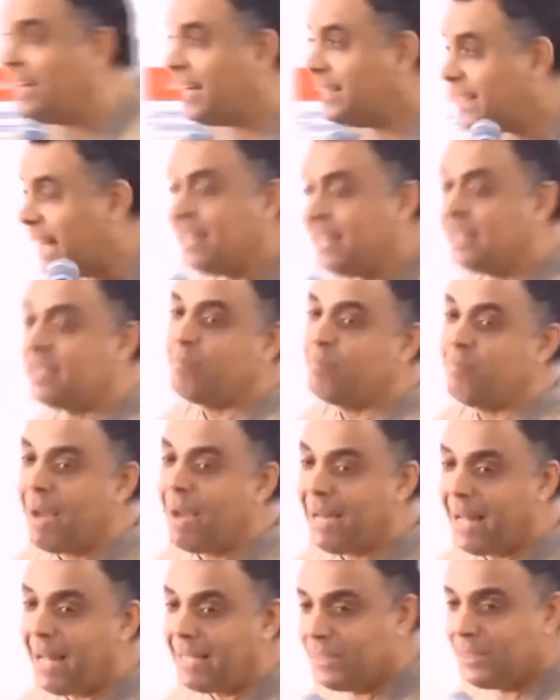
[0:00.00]
is a bad
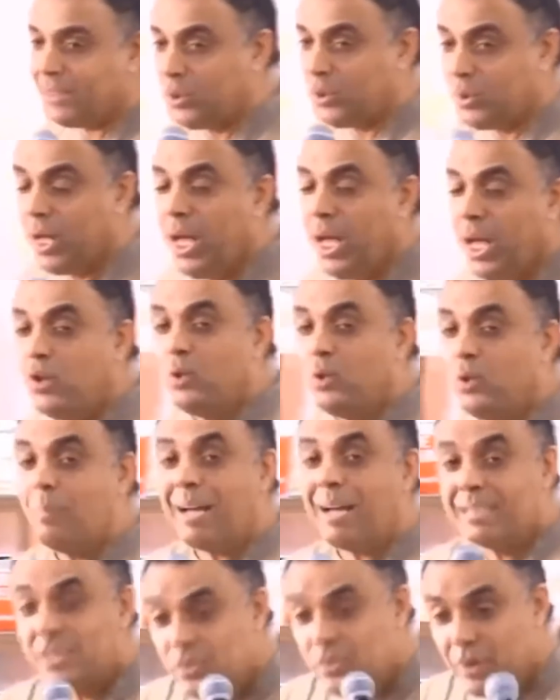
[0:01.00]
attitude. You
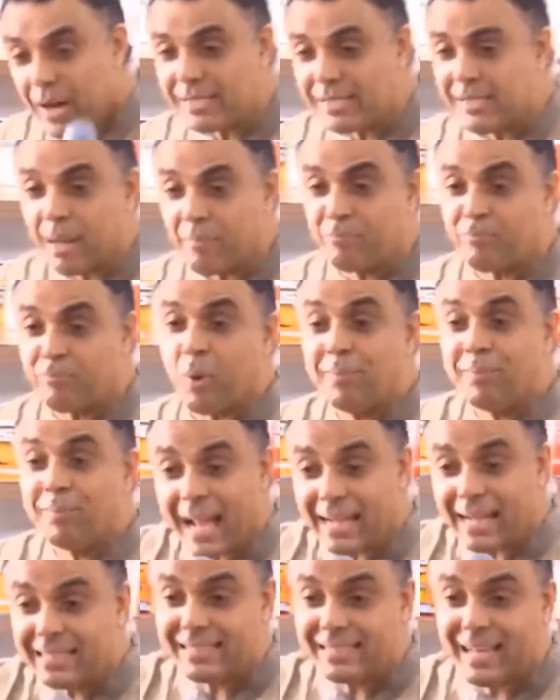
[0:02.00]
must dress up from
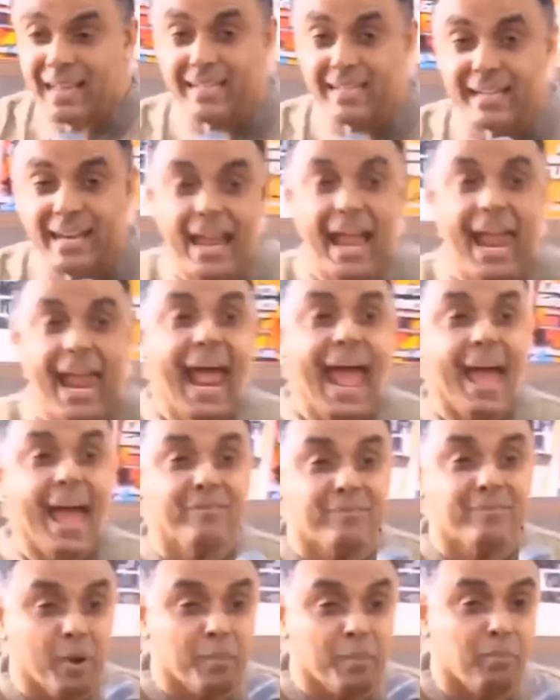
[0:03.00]
next Sunday.
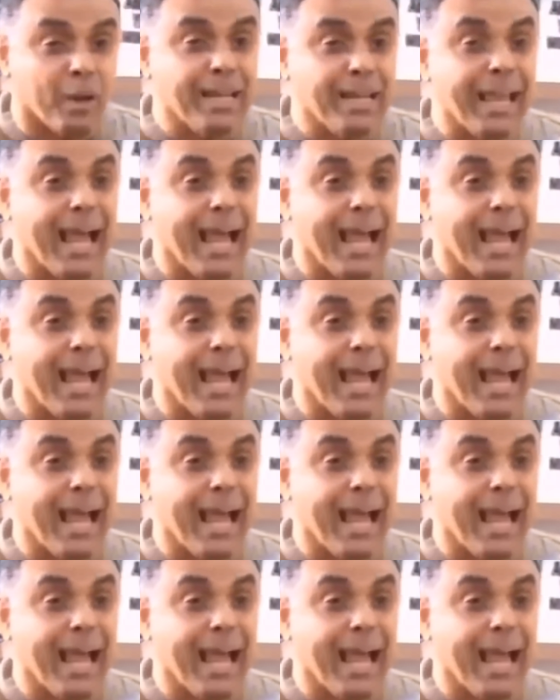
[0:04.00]
Everybody has to